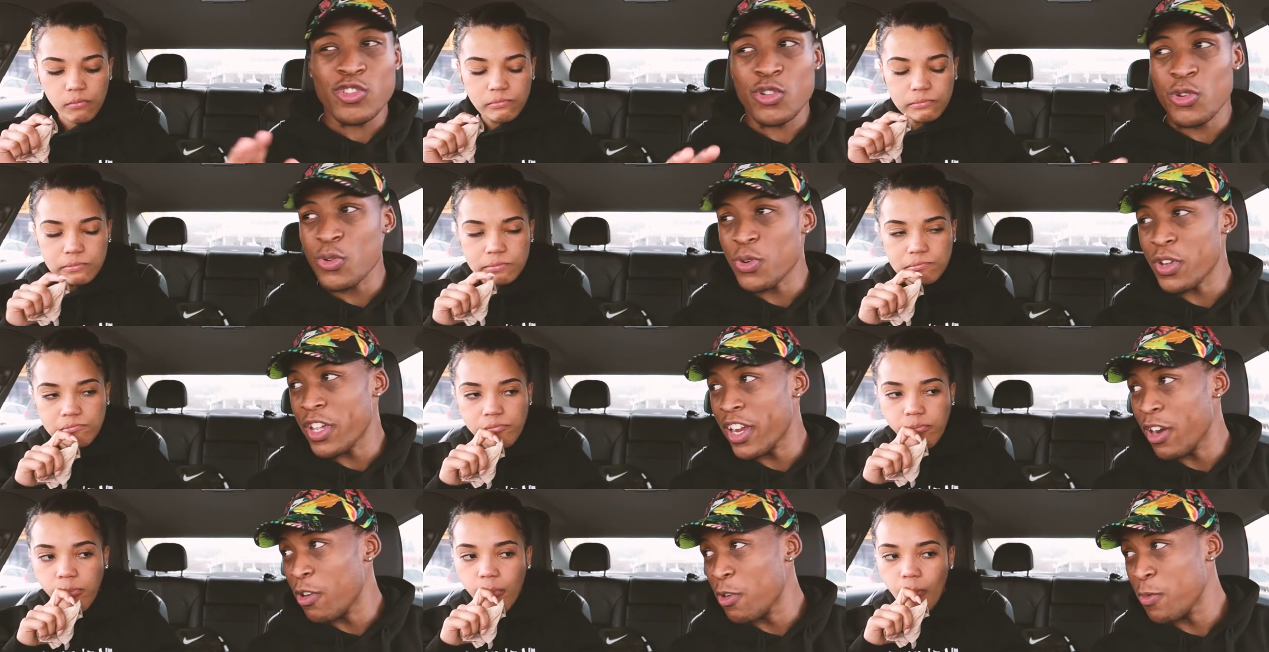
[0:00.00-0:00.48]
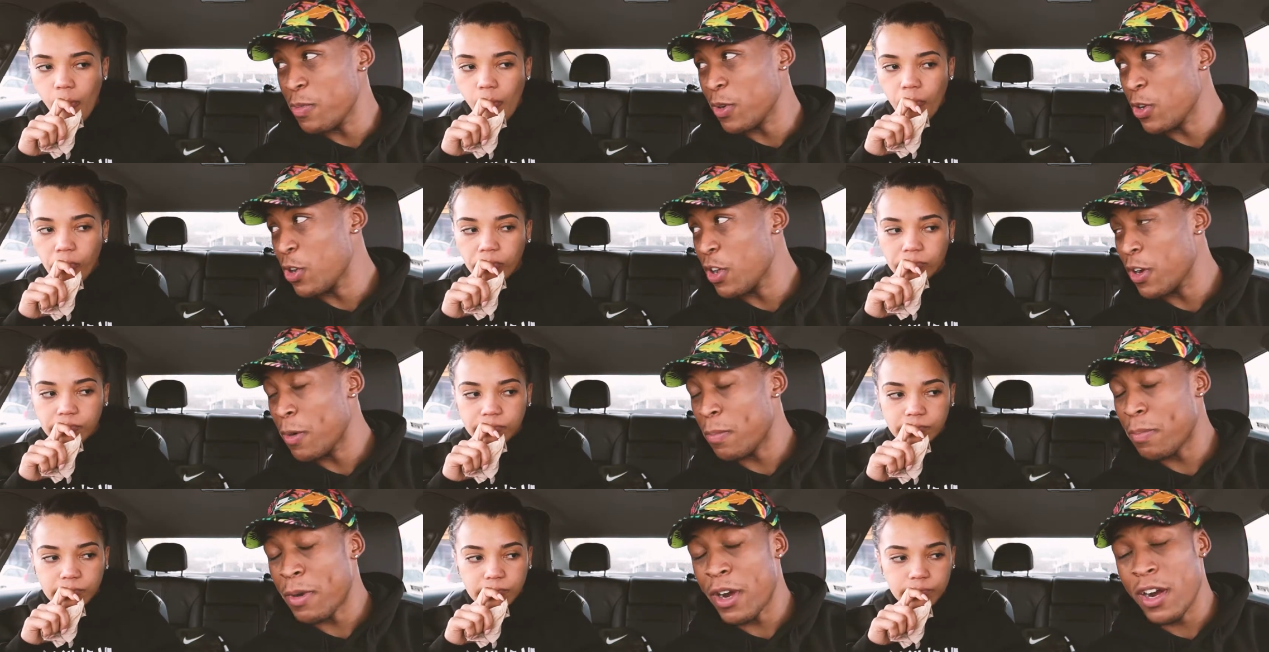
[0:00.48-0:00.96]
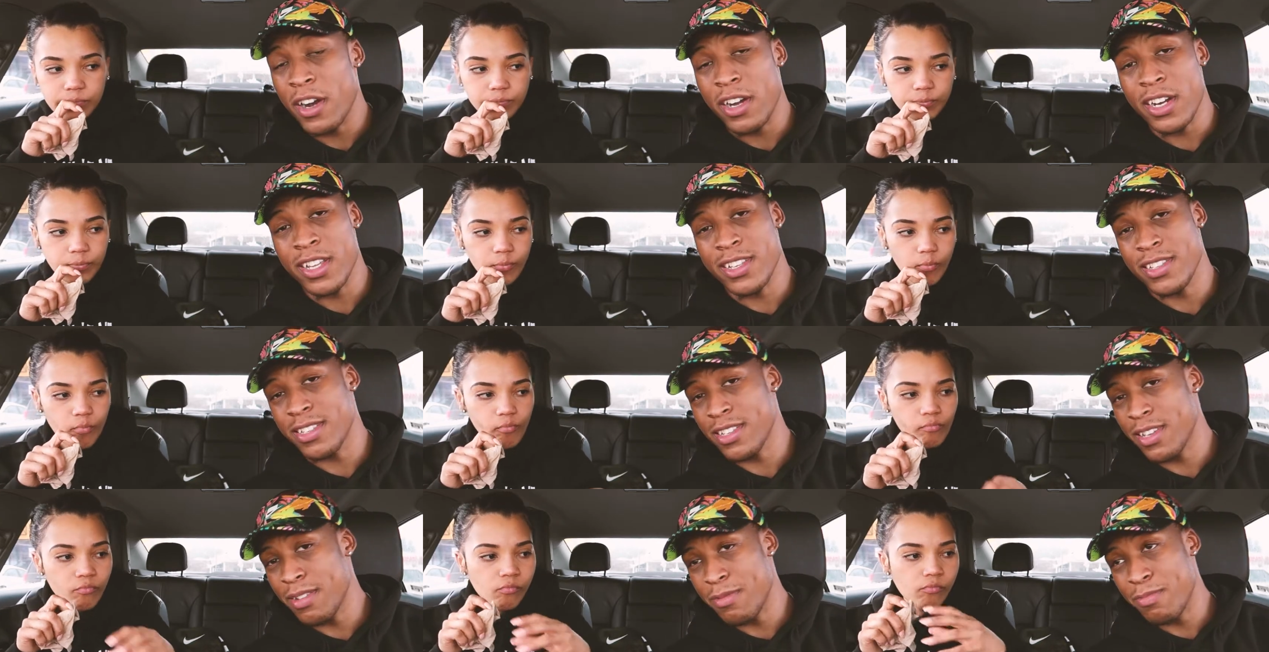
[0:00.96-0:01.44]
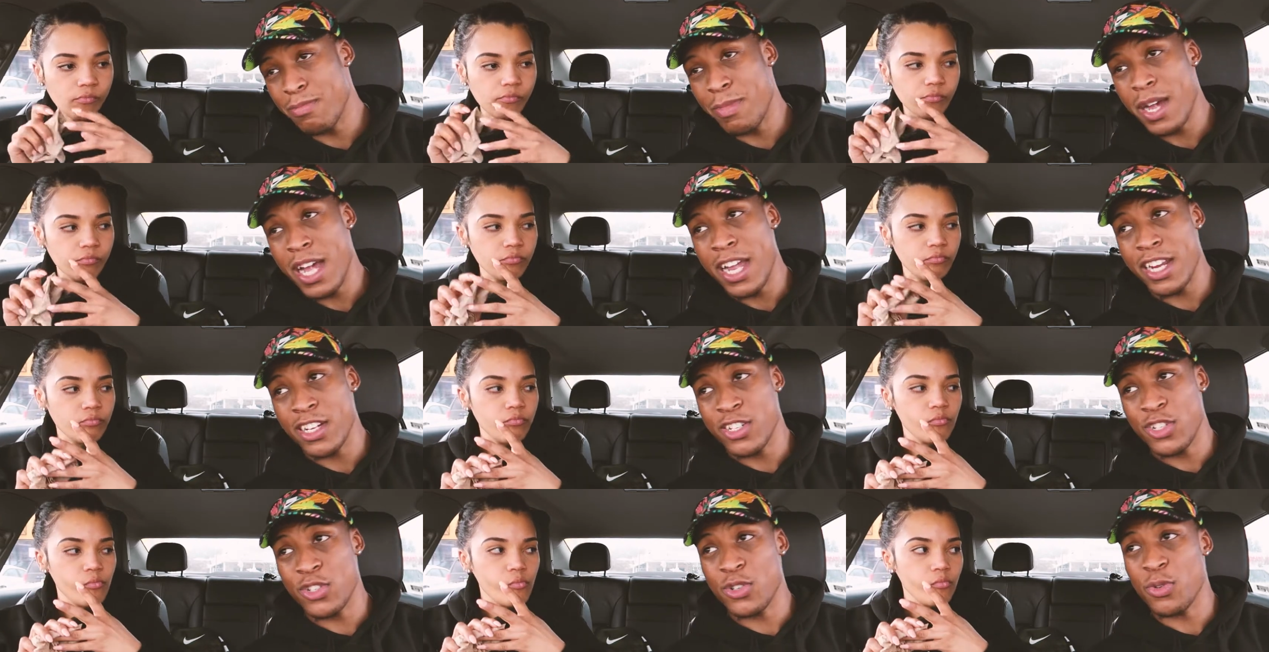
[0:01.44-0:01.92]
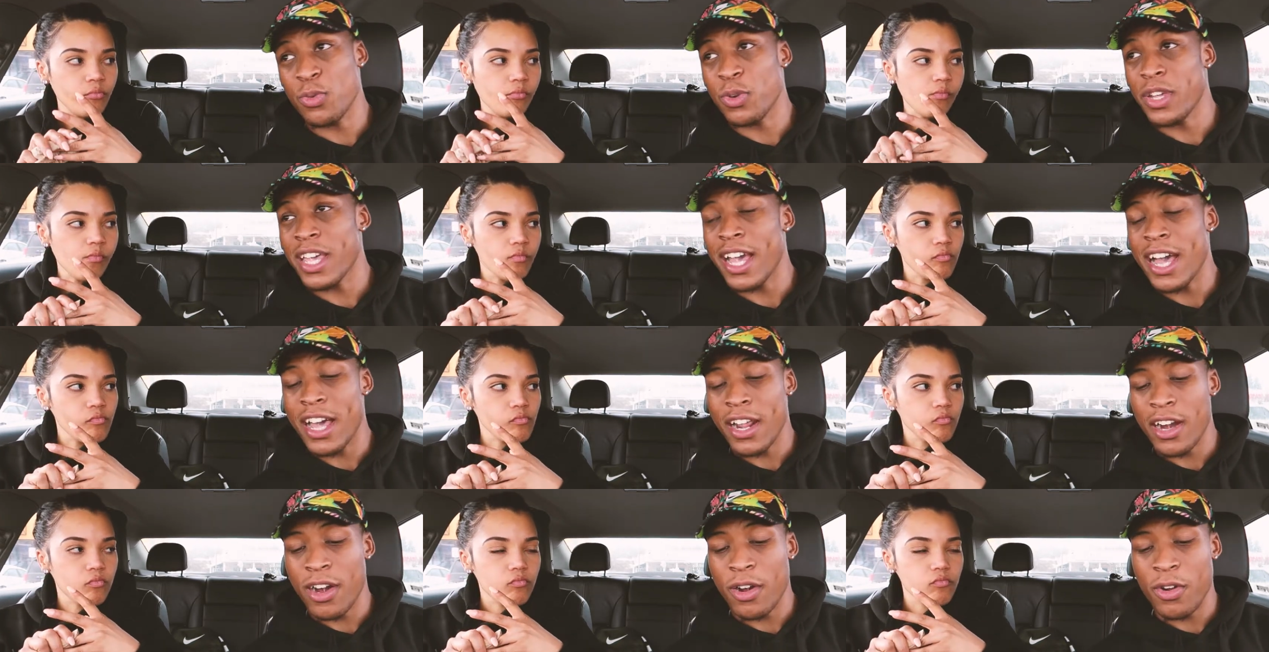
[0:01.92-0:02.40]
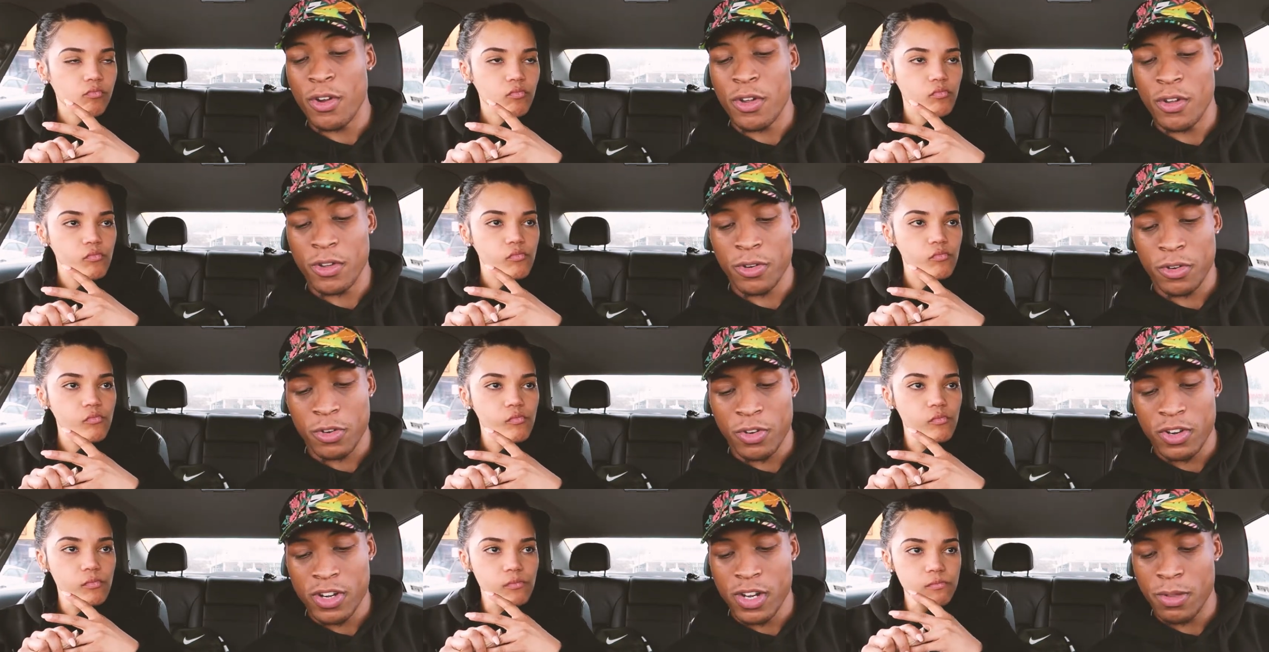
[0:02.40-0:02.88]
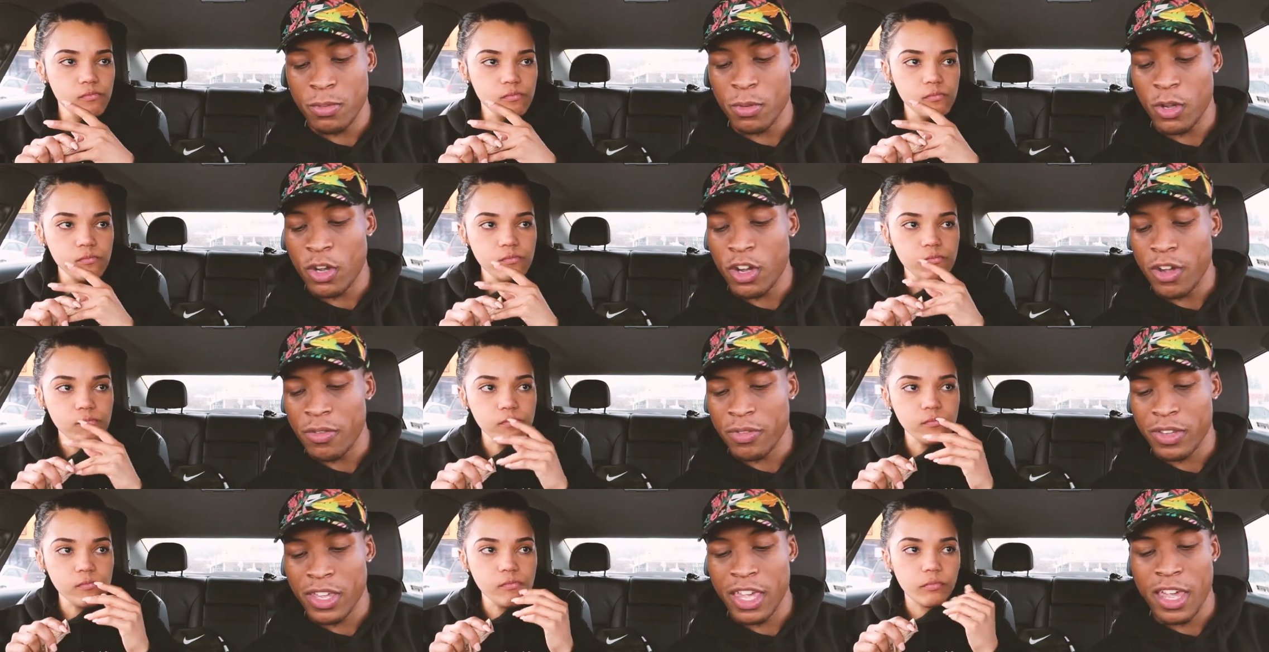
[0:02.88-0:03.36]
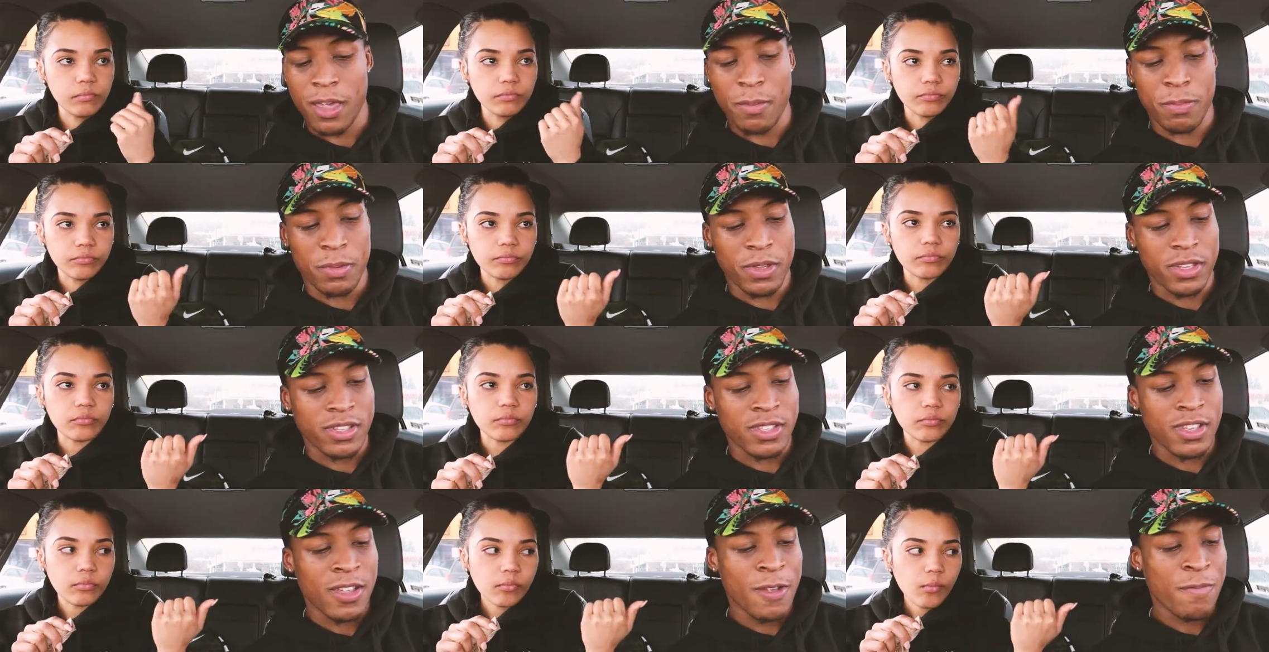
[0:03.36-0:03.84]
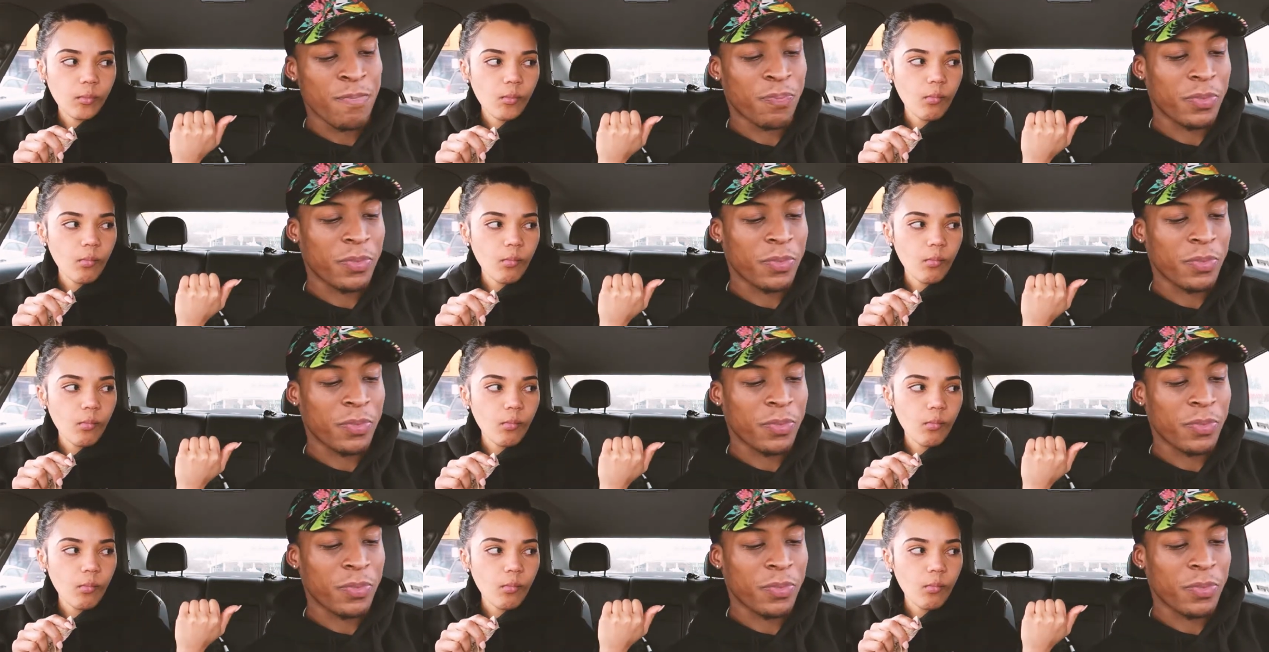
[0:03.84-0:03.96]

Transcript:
Speaker 1: school year we've been going to parties. And mind you, we had our own crib off campus,